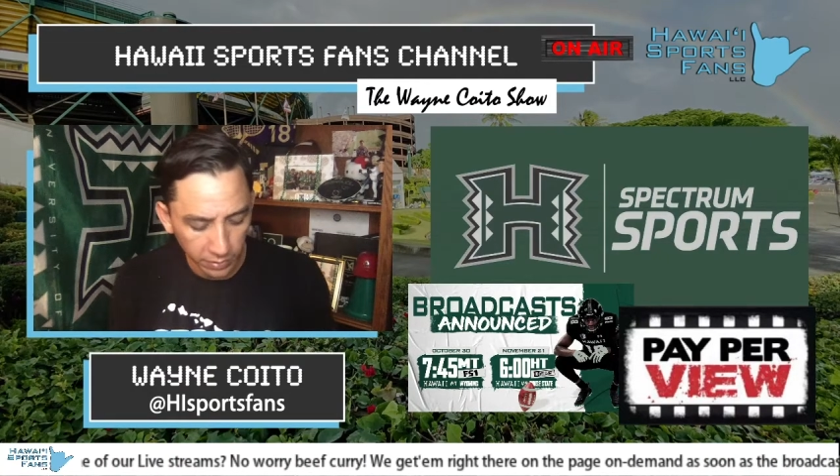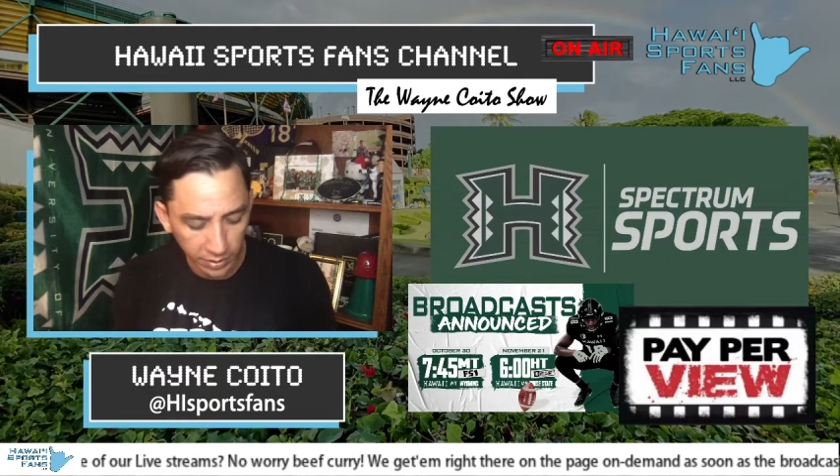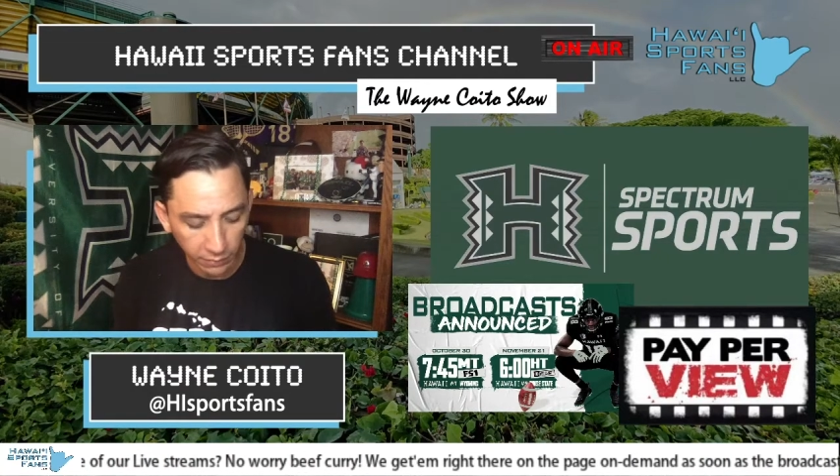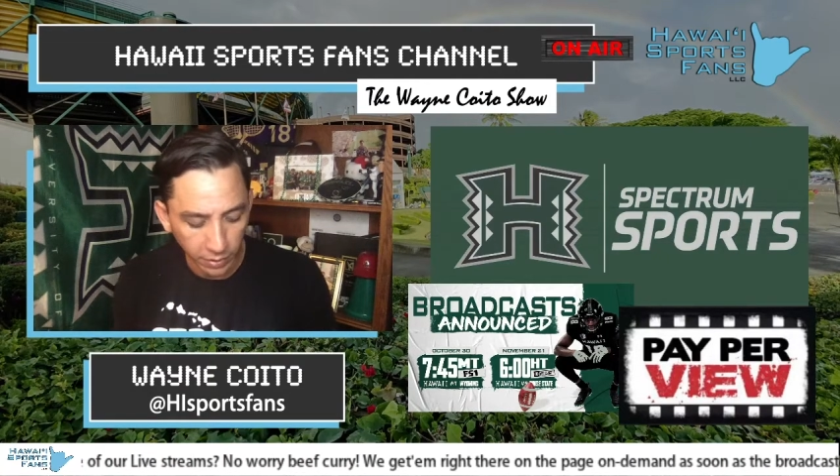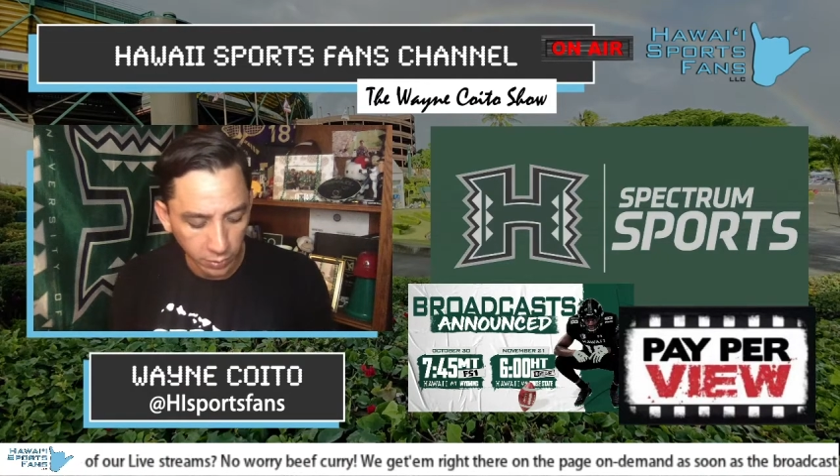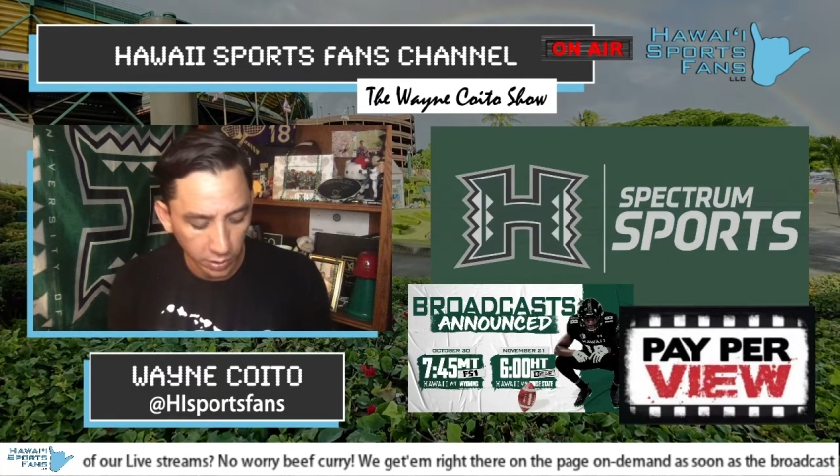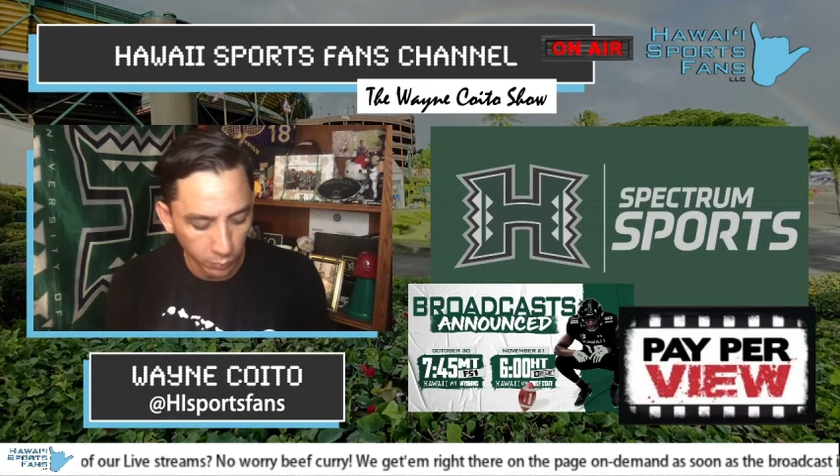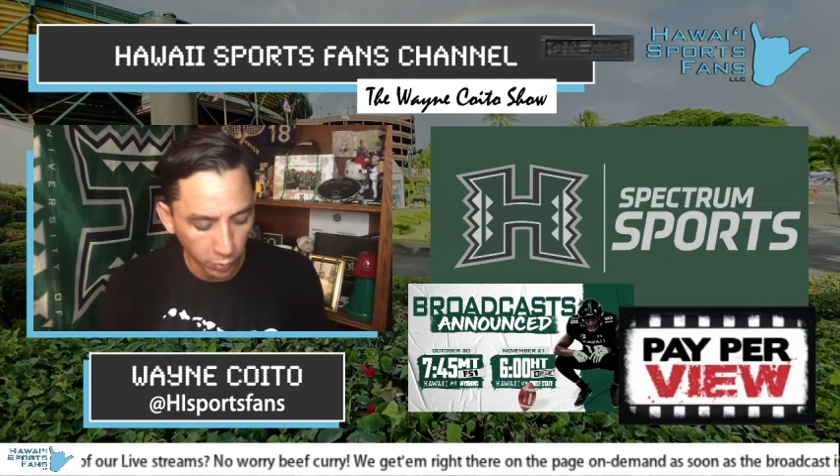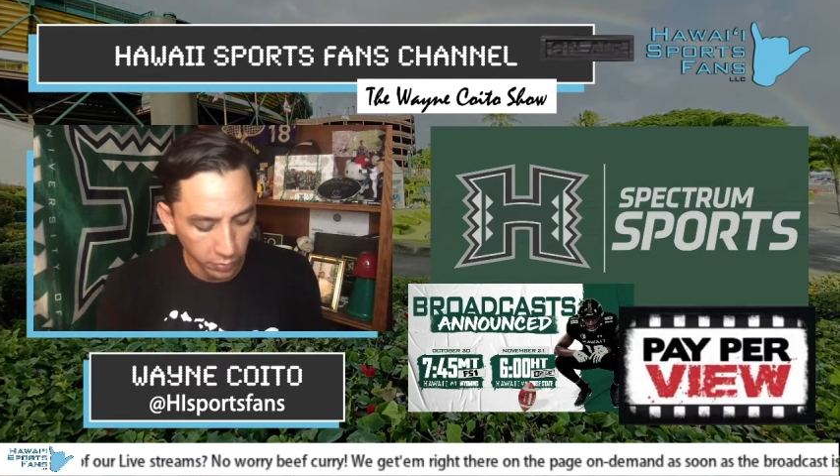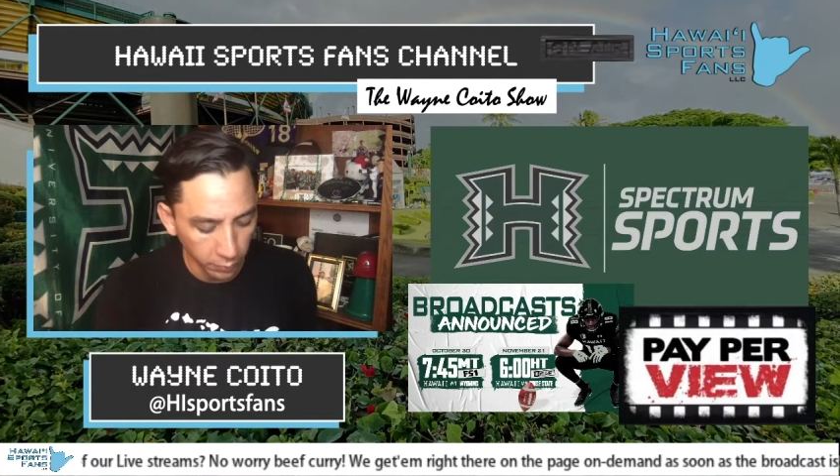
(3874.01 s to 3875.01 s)
TV contract
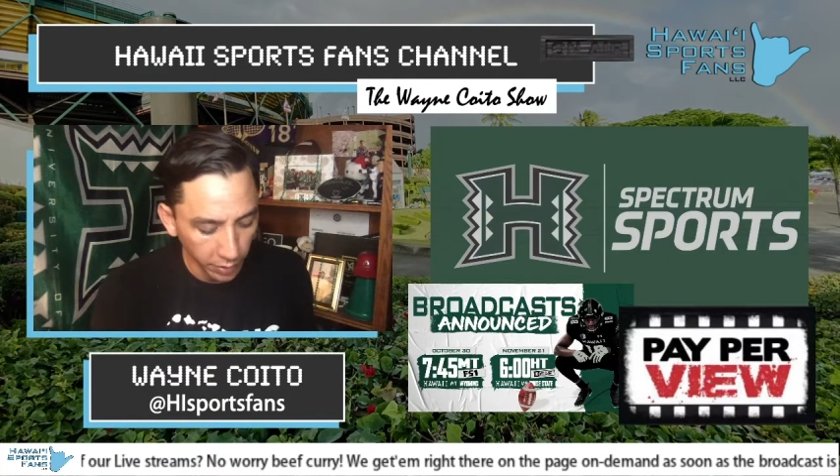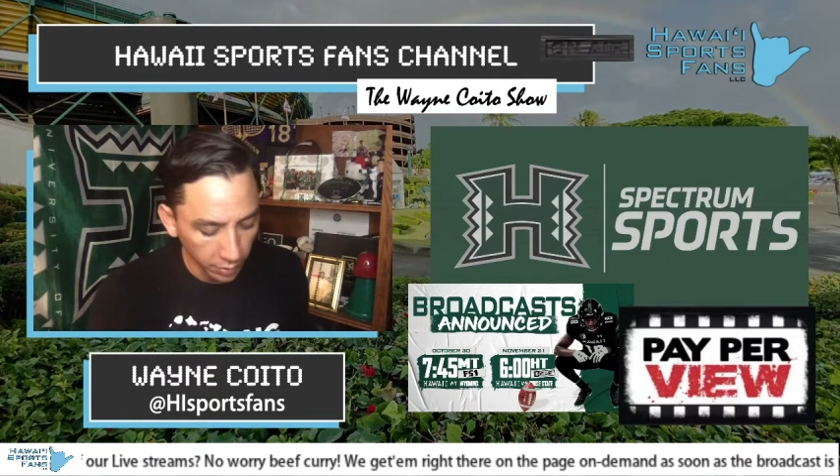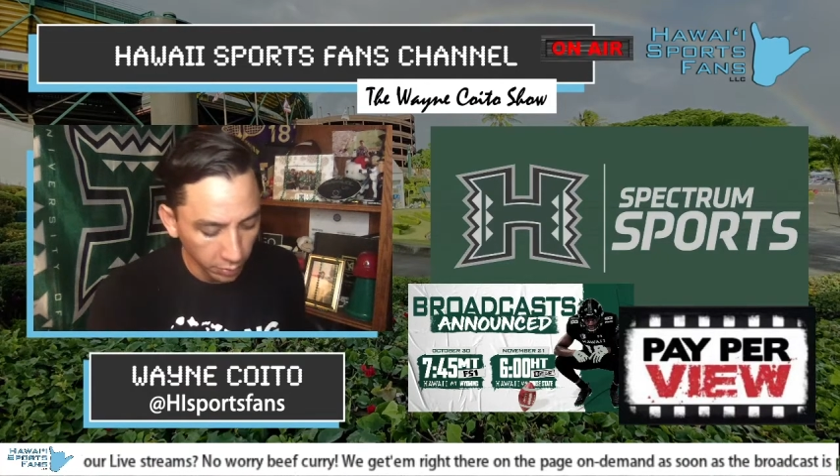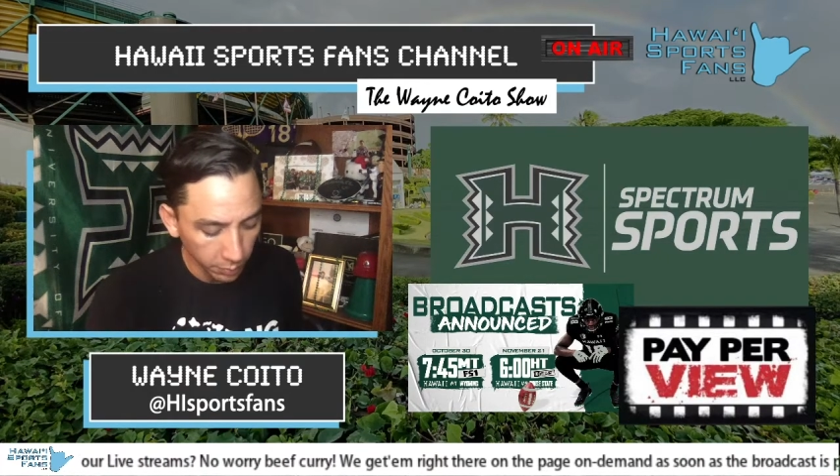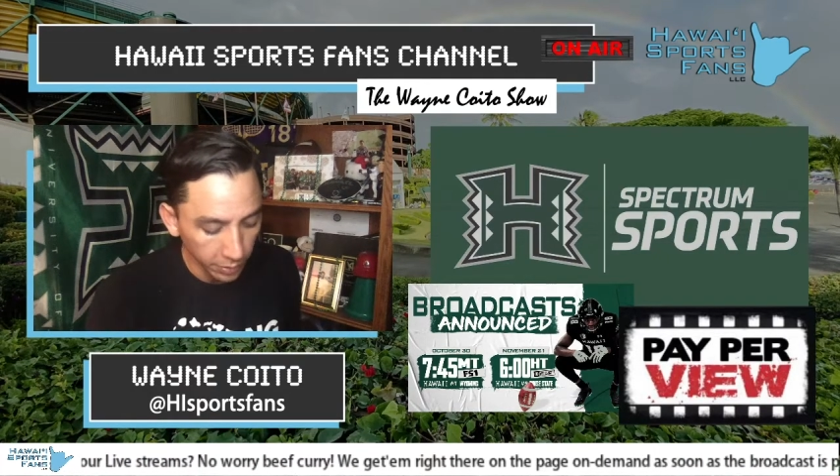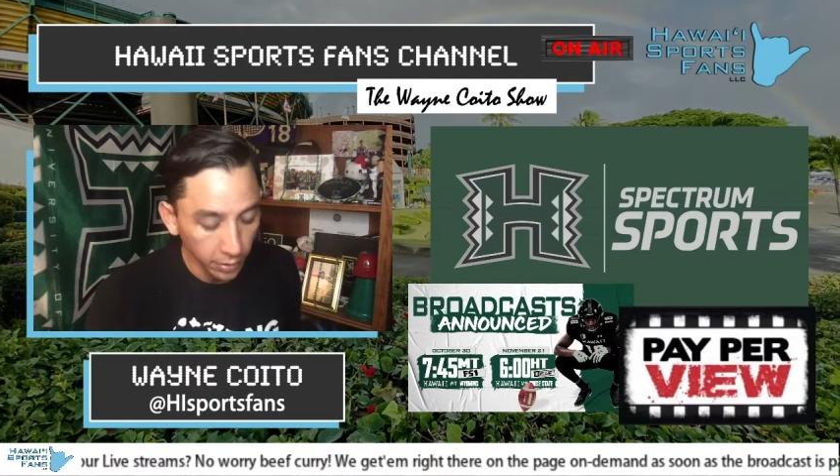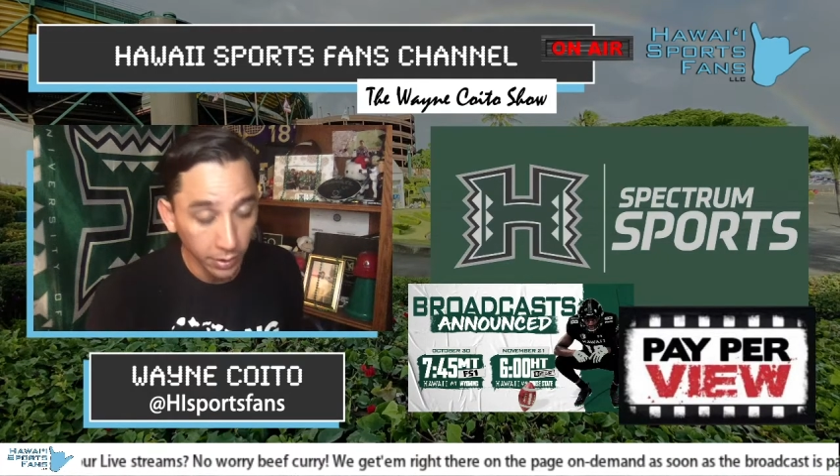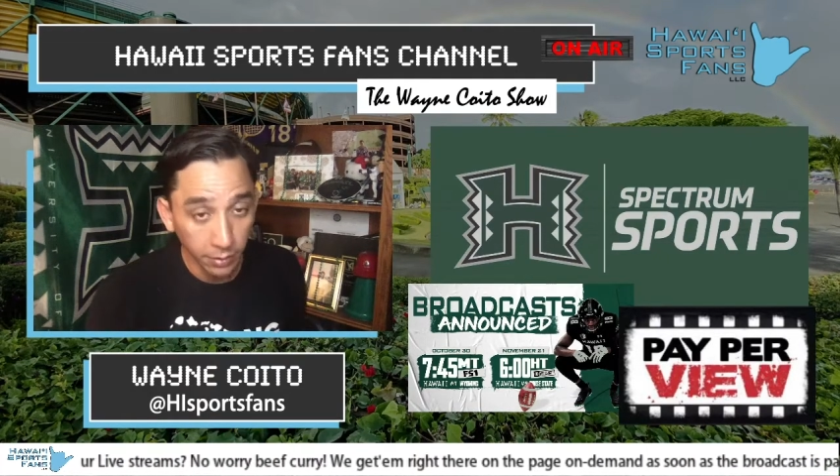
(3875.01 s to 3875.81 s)
more than Rick. Nobody. Yeah,